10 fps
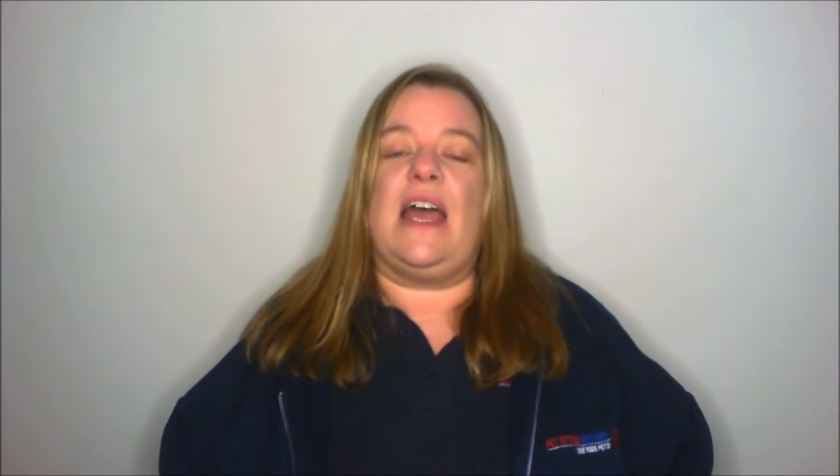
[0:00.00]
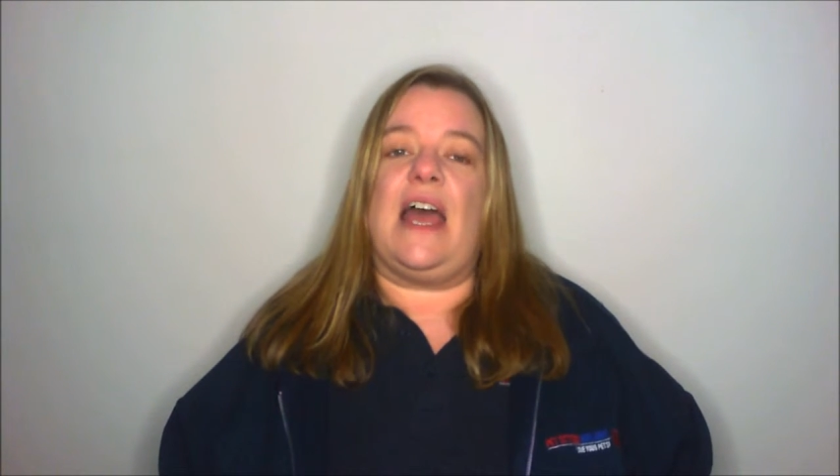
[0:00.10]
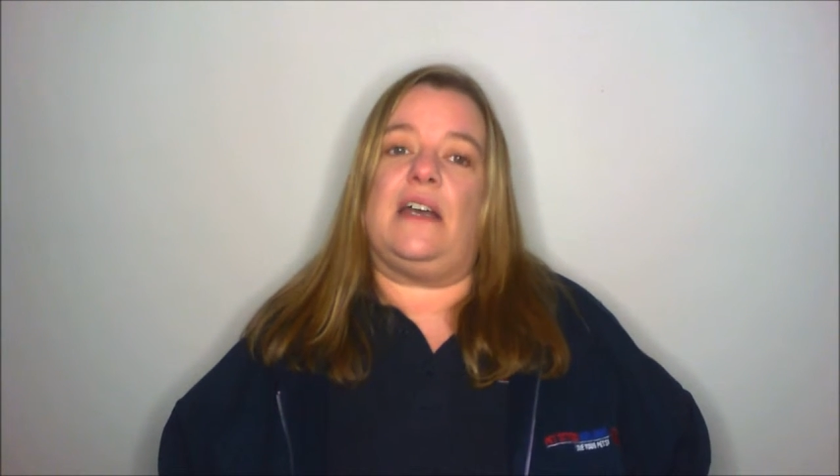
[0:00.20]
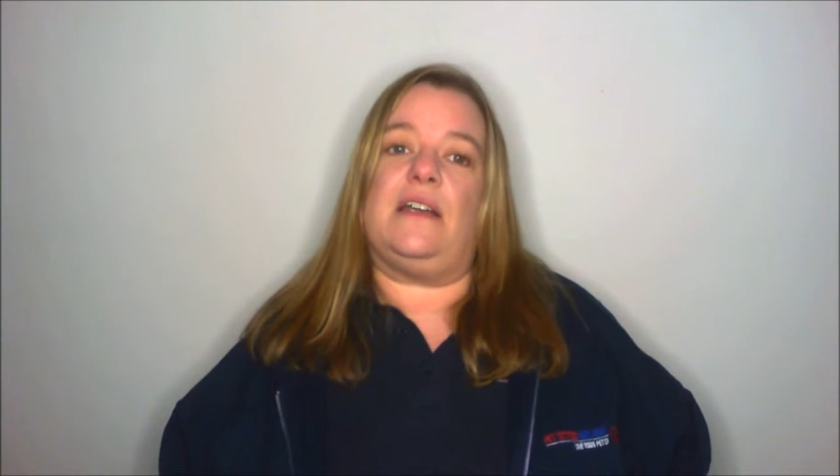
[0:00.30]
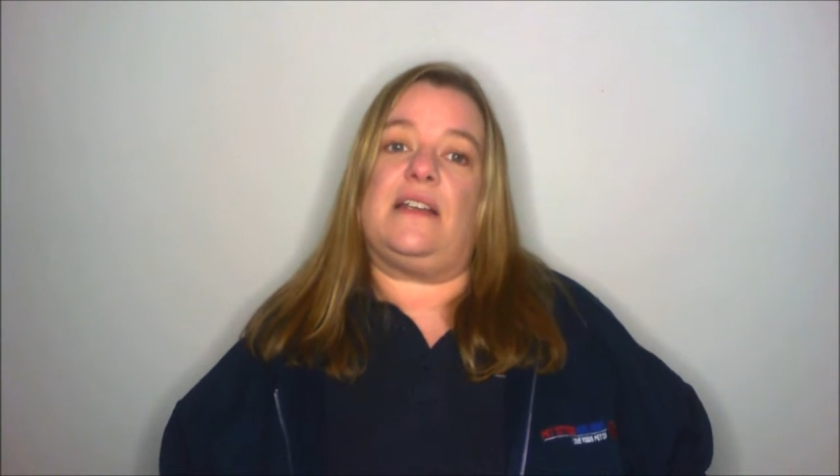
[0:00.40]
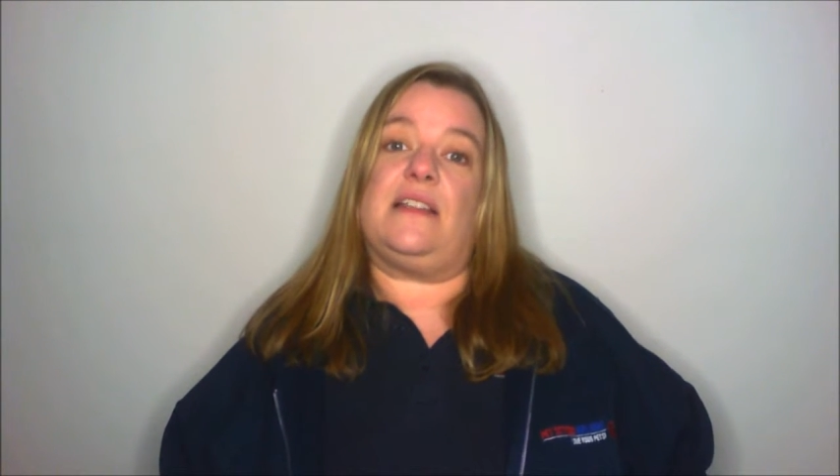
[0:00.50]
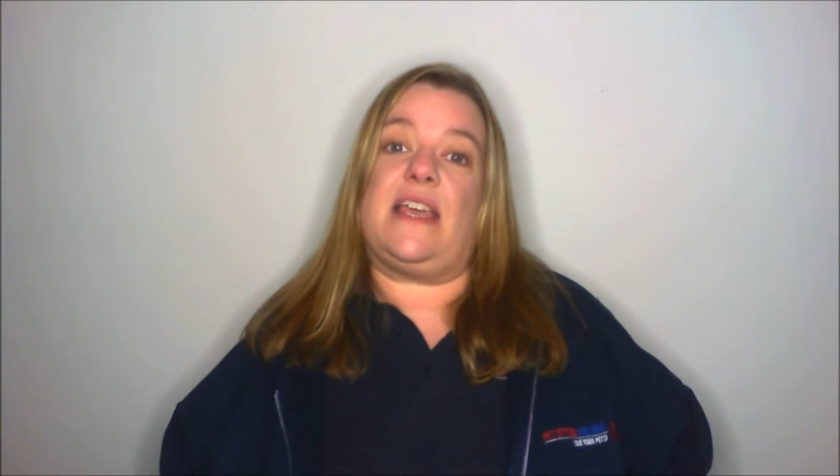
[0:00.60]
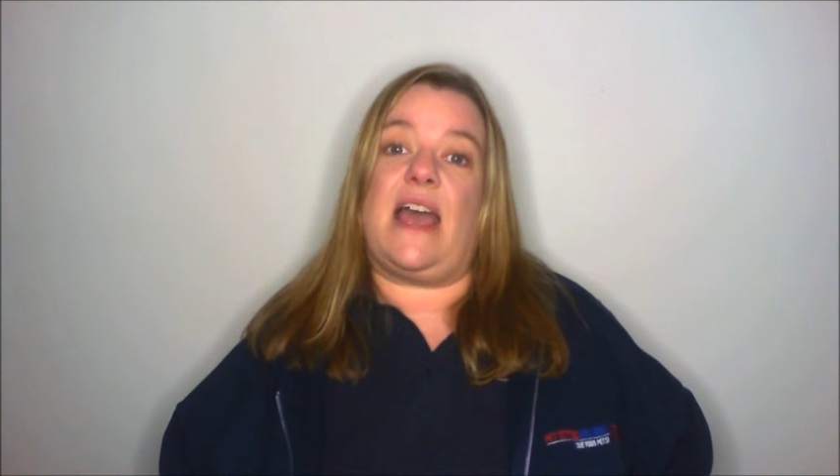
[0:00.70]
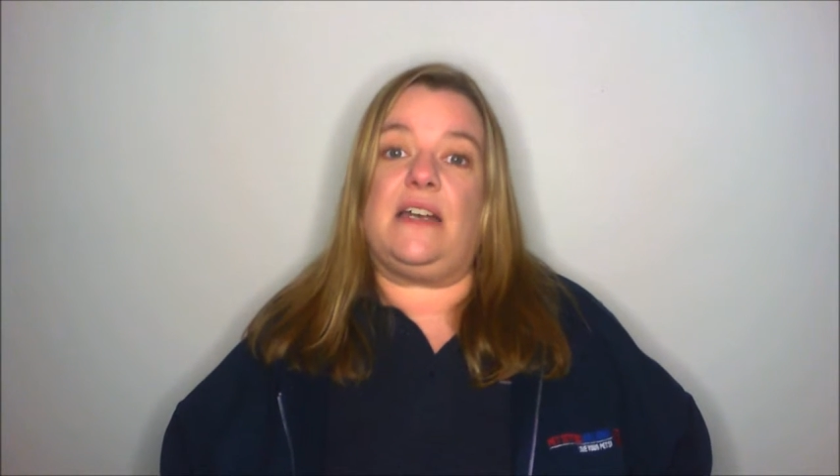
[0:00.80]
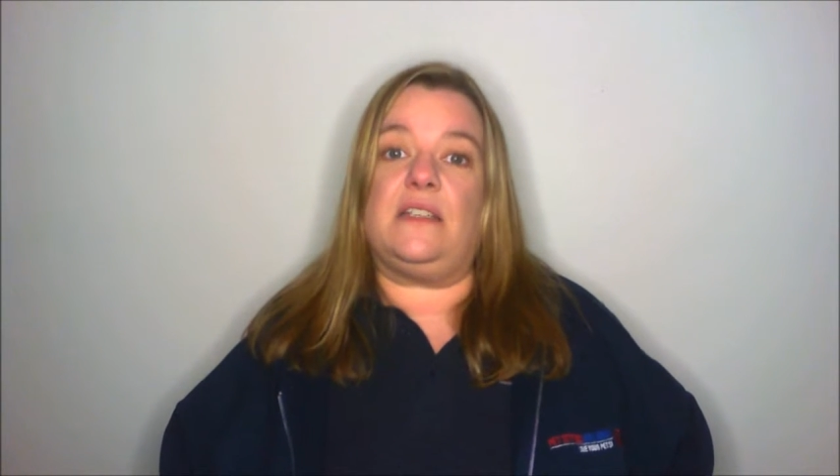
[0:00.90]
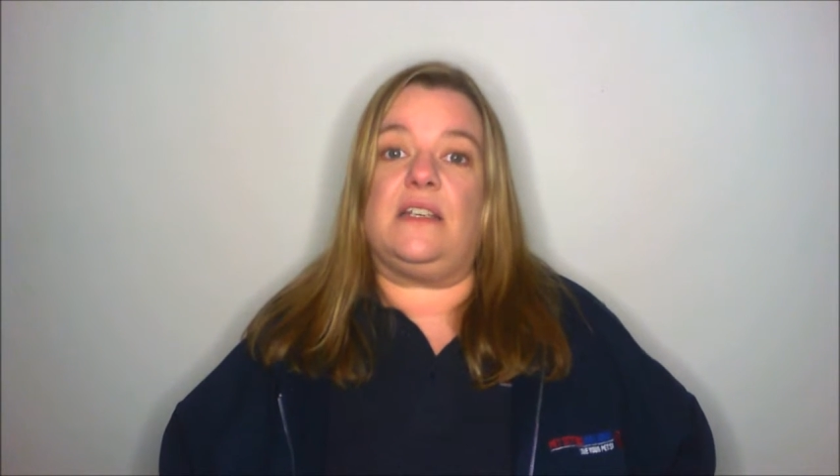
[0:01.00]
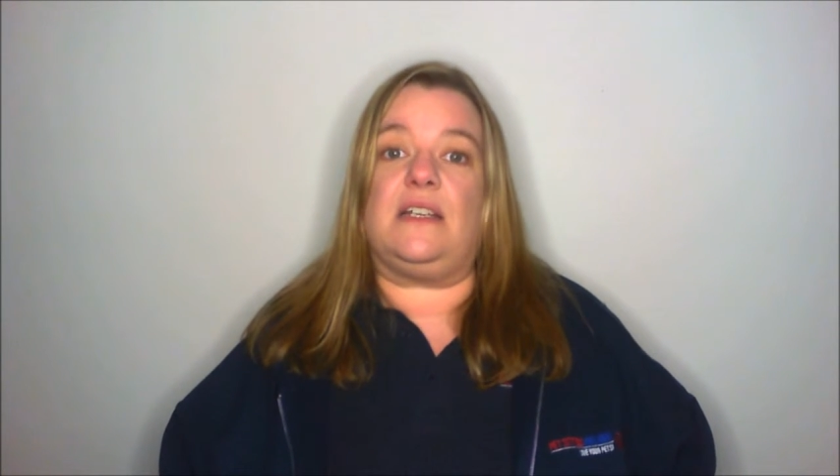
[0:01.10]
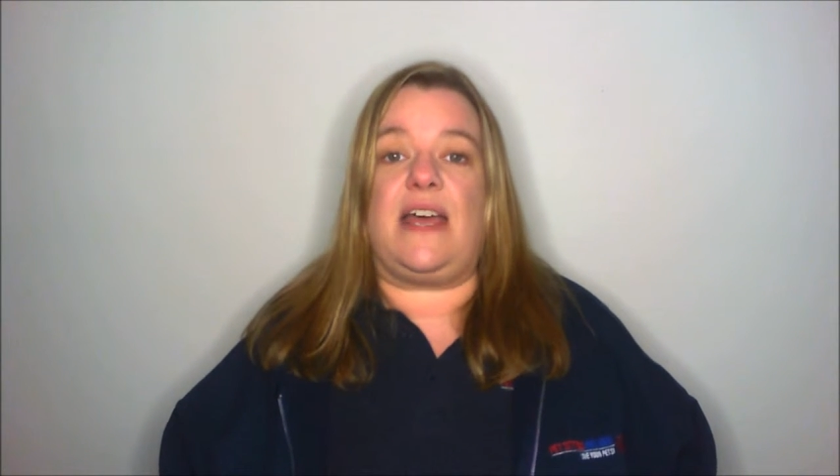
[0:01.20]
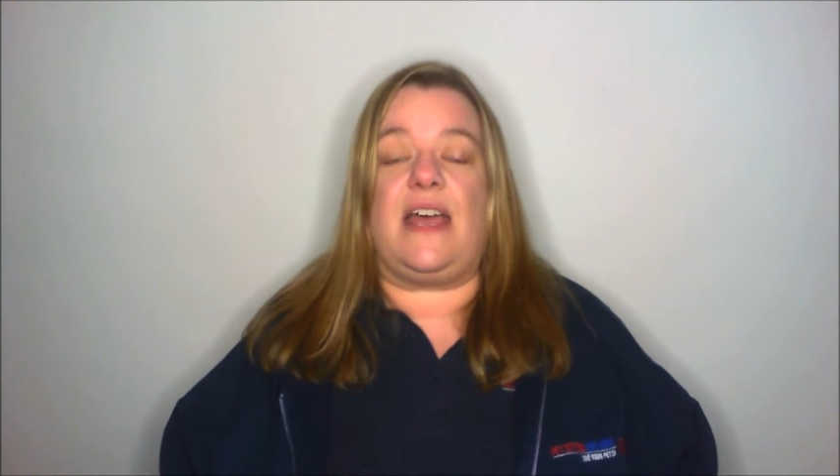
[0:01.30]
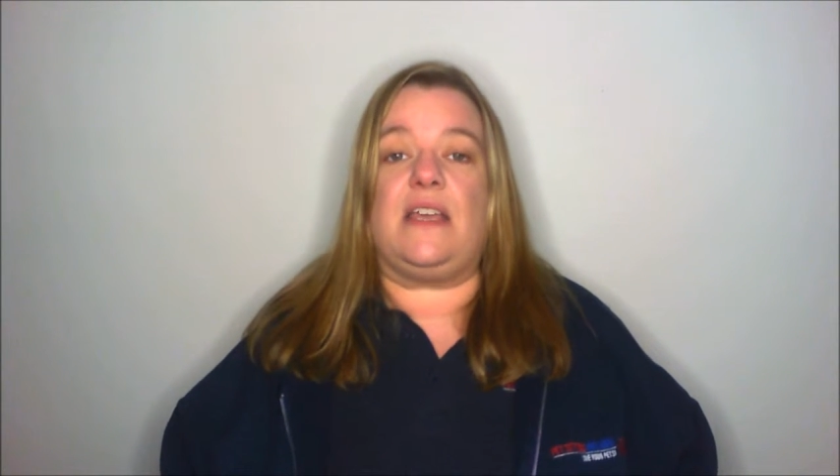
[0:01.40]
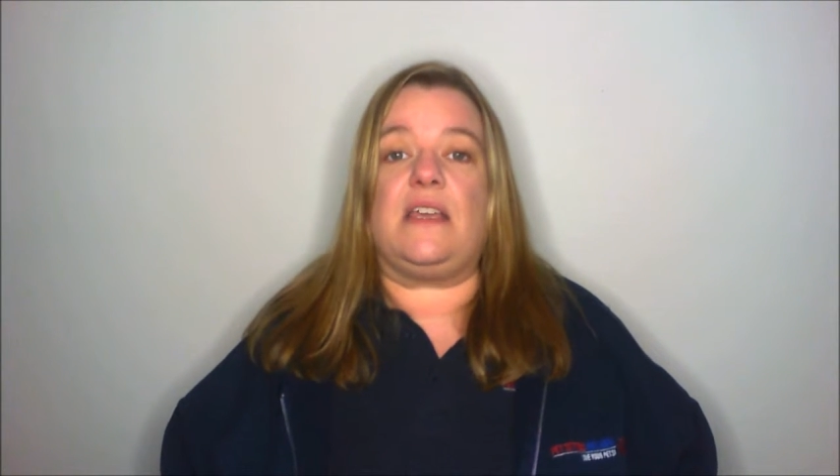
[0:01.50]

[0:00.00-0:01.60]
And then at the end of the day,